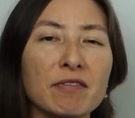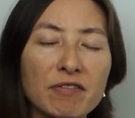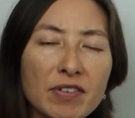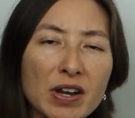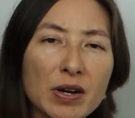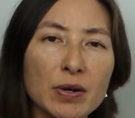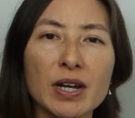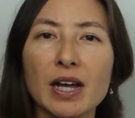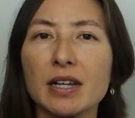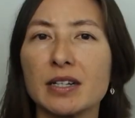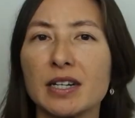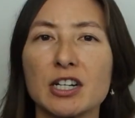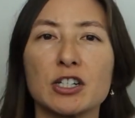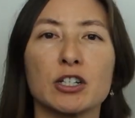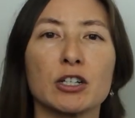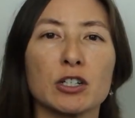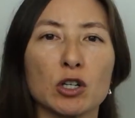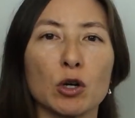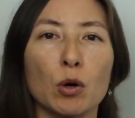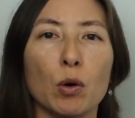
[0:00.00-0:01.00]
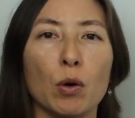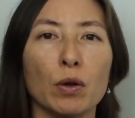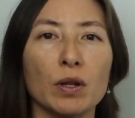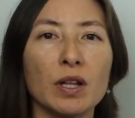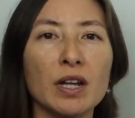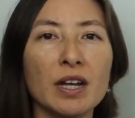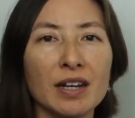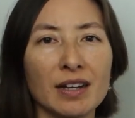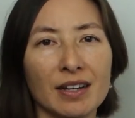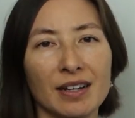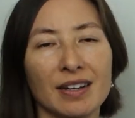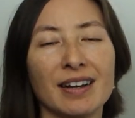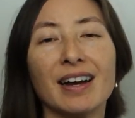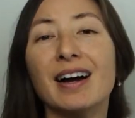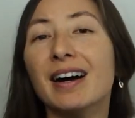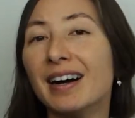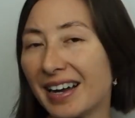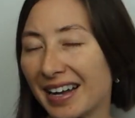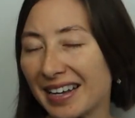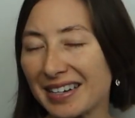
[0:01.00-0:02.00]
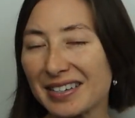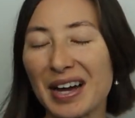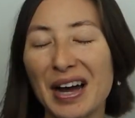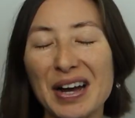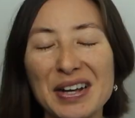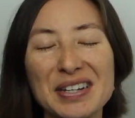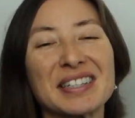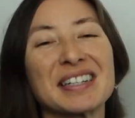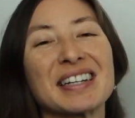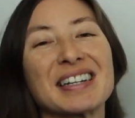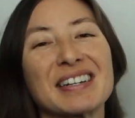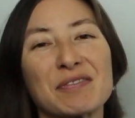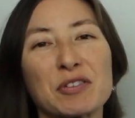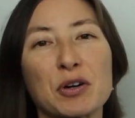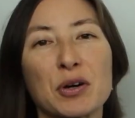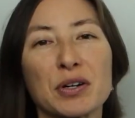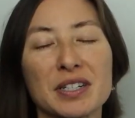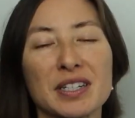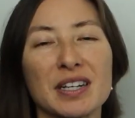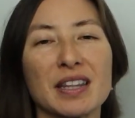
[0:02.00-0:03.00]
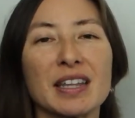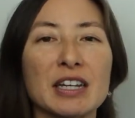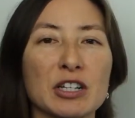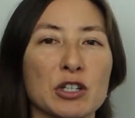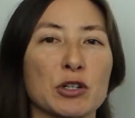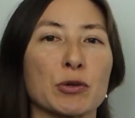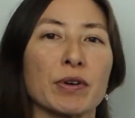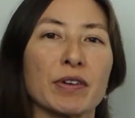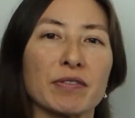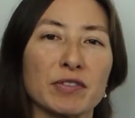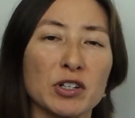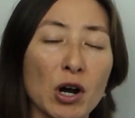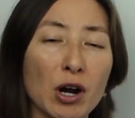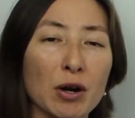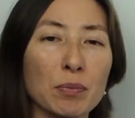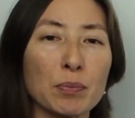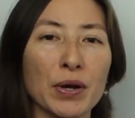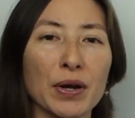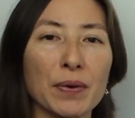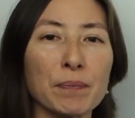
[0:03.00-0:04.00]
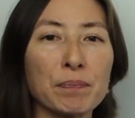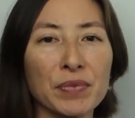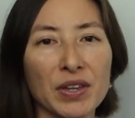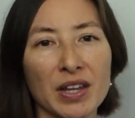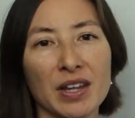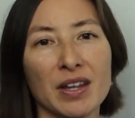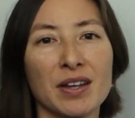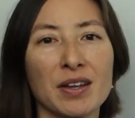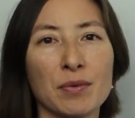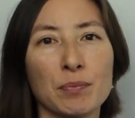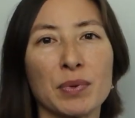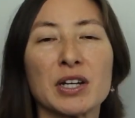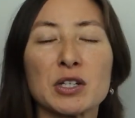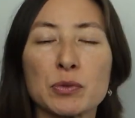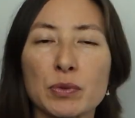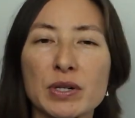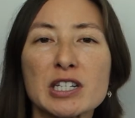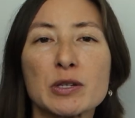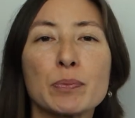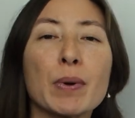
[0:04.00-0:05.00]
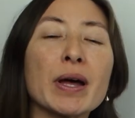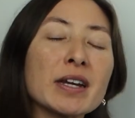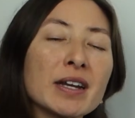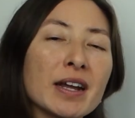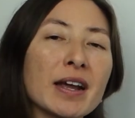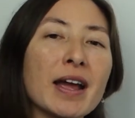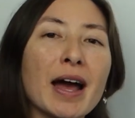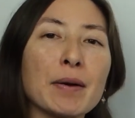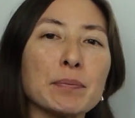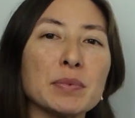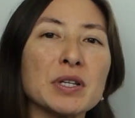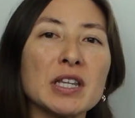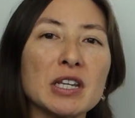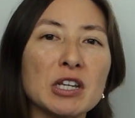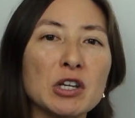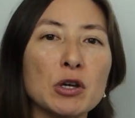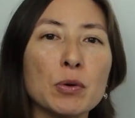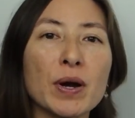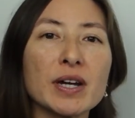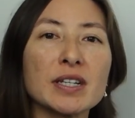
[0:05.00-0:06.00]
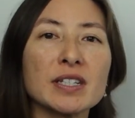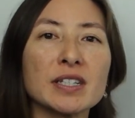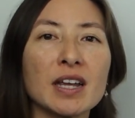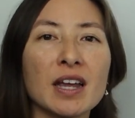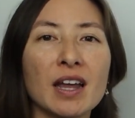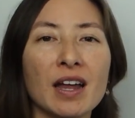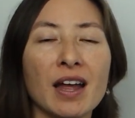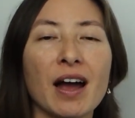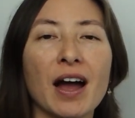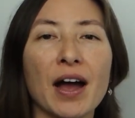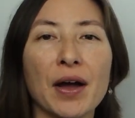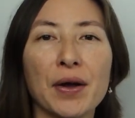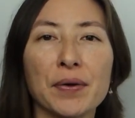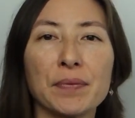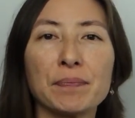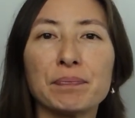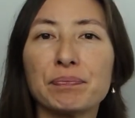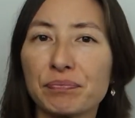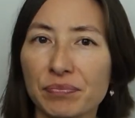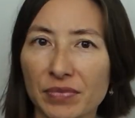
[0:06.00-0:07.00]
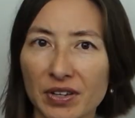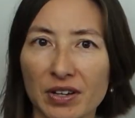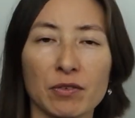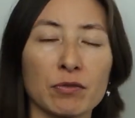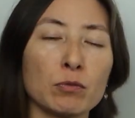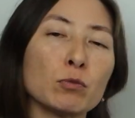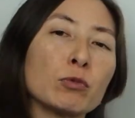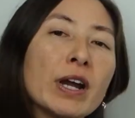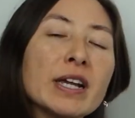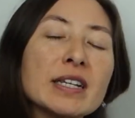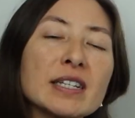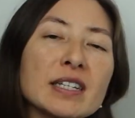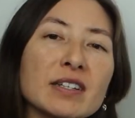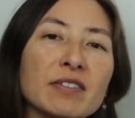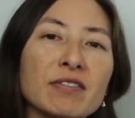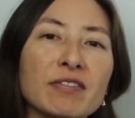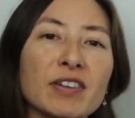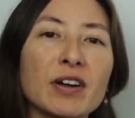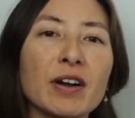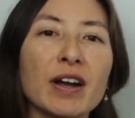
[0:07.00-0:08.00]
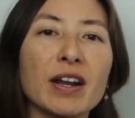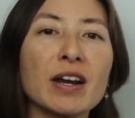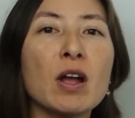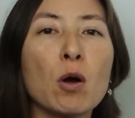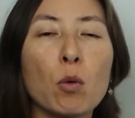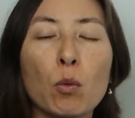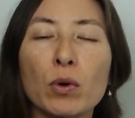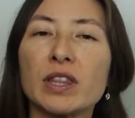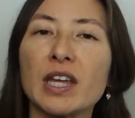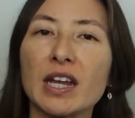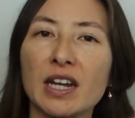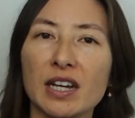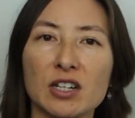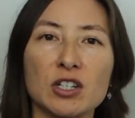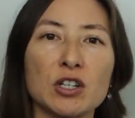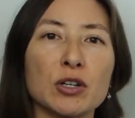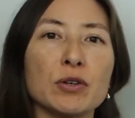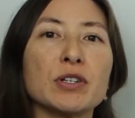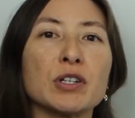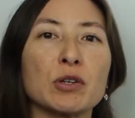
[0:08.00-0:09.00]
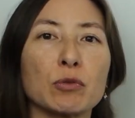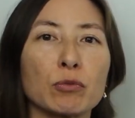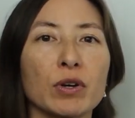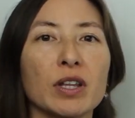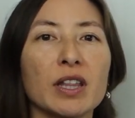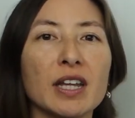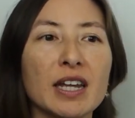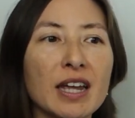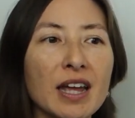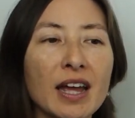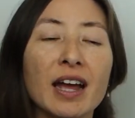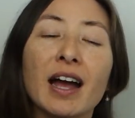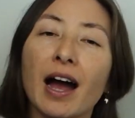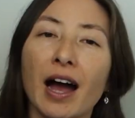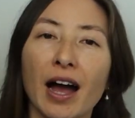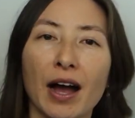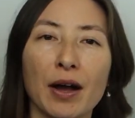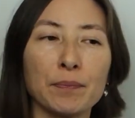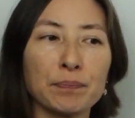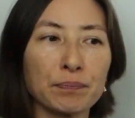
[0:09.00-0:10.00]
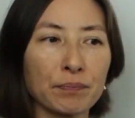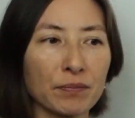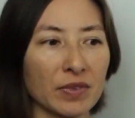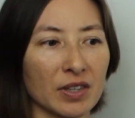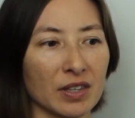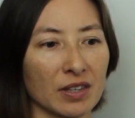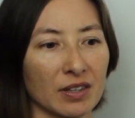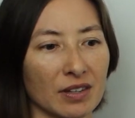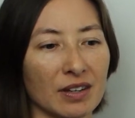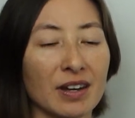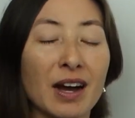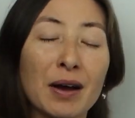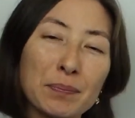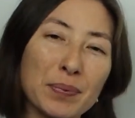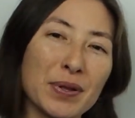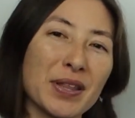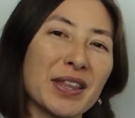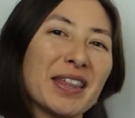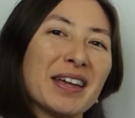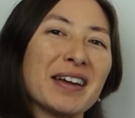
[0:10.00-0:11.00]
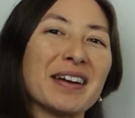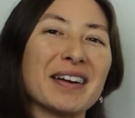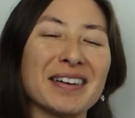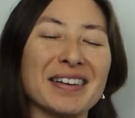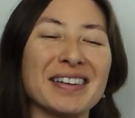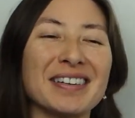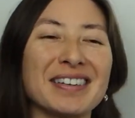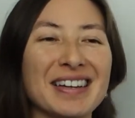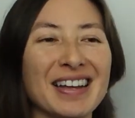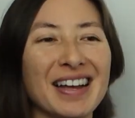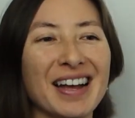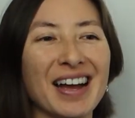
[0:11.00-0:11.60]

a very audacious goal. and ties in, of course, to the history of DARPA, because when Sputnik happened, the U.S. Raced to figure out what they could do to really up their